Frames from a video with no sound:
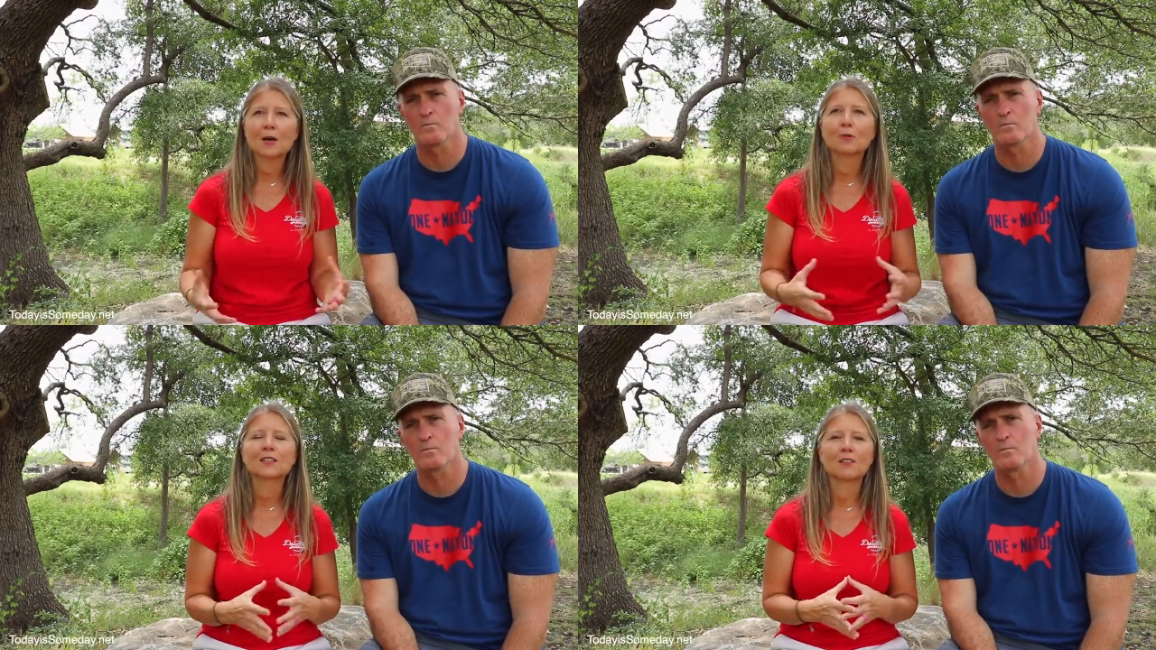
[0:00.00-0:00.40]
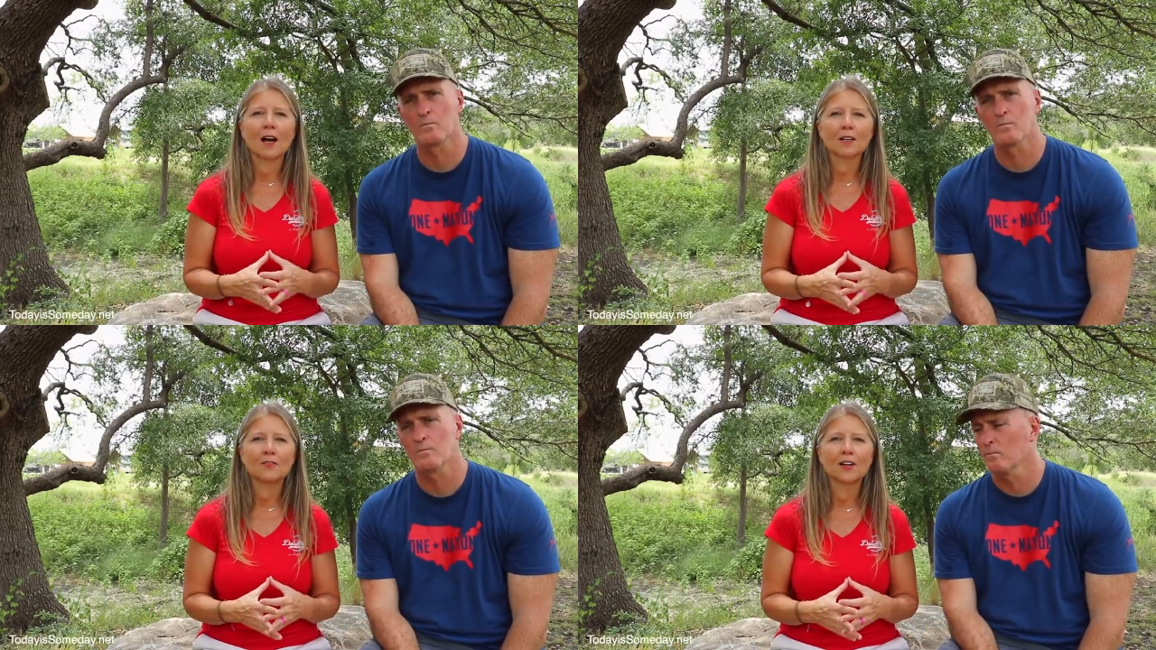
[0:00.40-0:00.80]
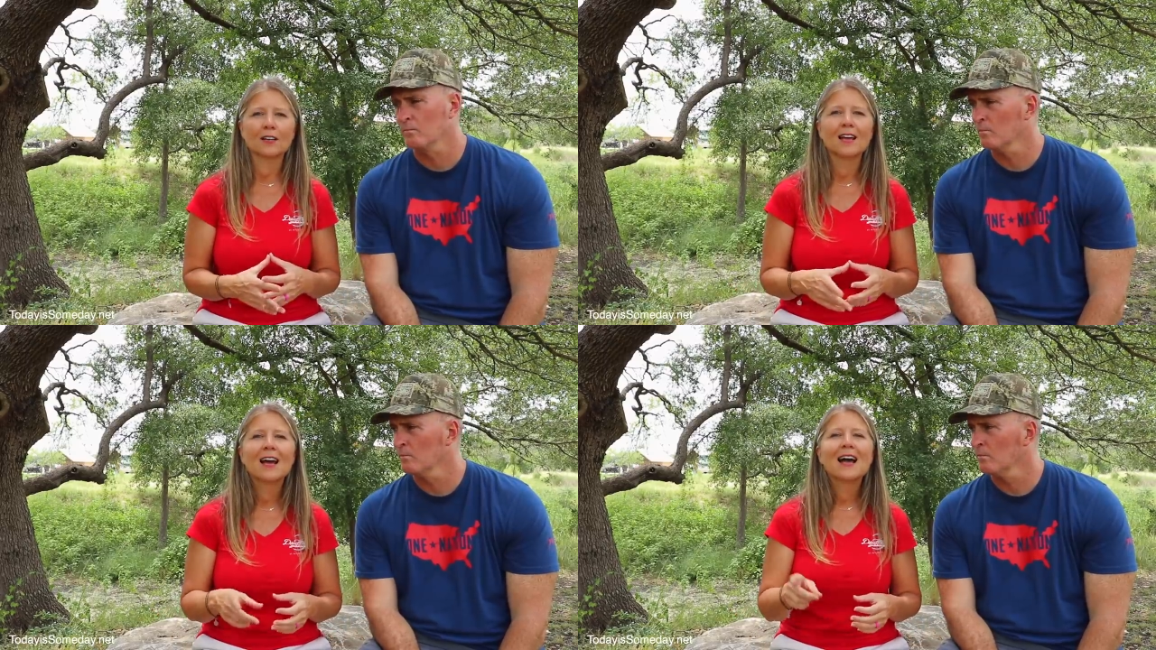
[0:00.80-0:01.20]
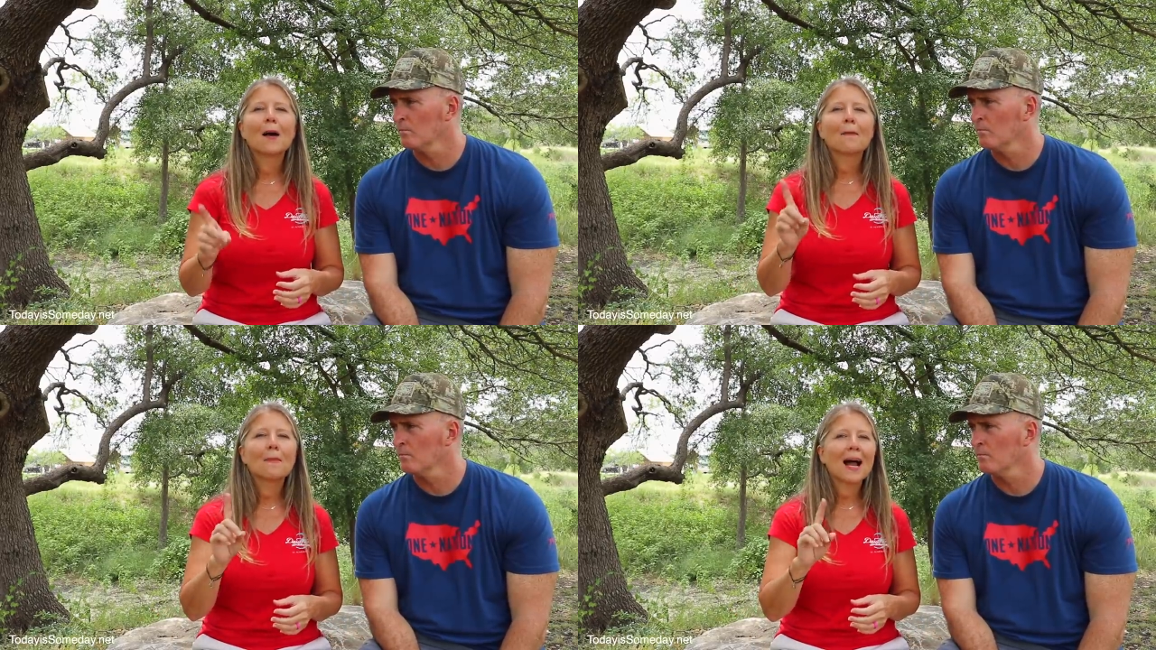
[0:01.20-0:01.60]
Speaker 1: It was a lot of fun,
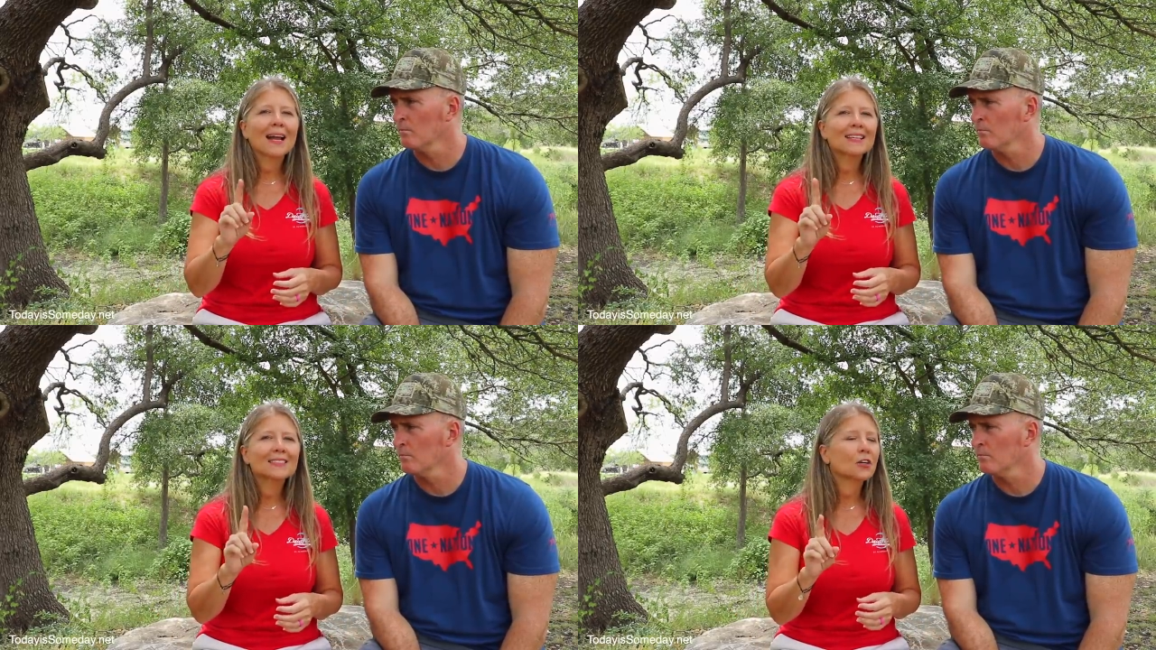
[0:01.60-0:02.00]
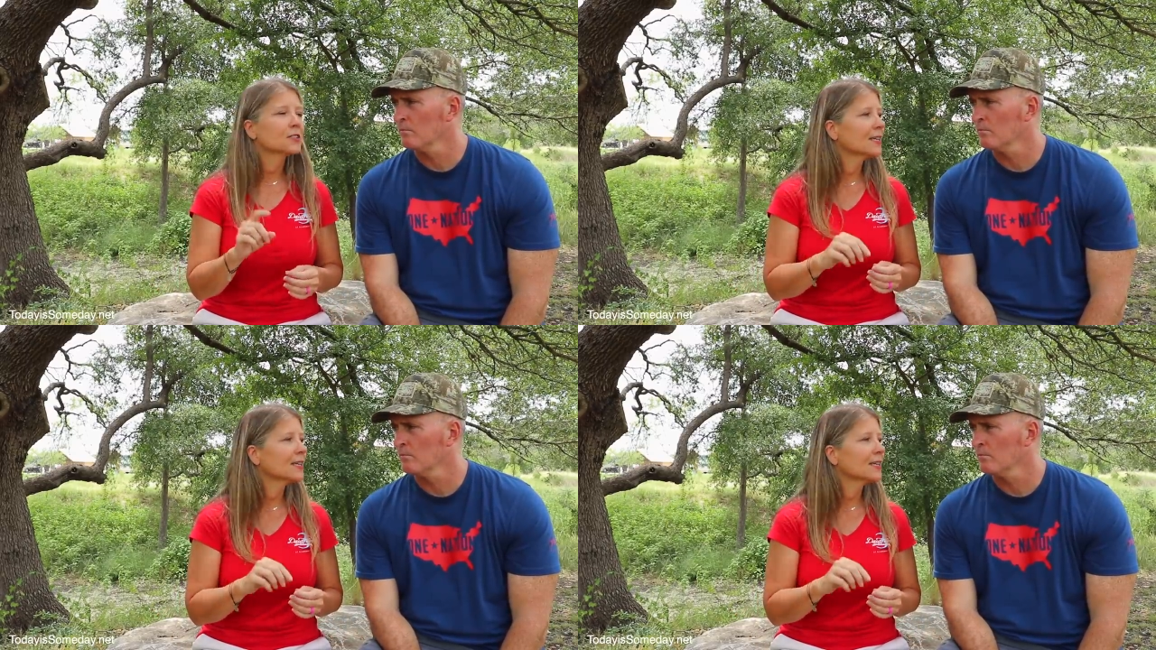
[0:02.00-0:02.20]
minus our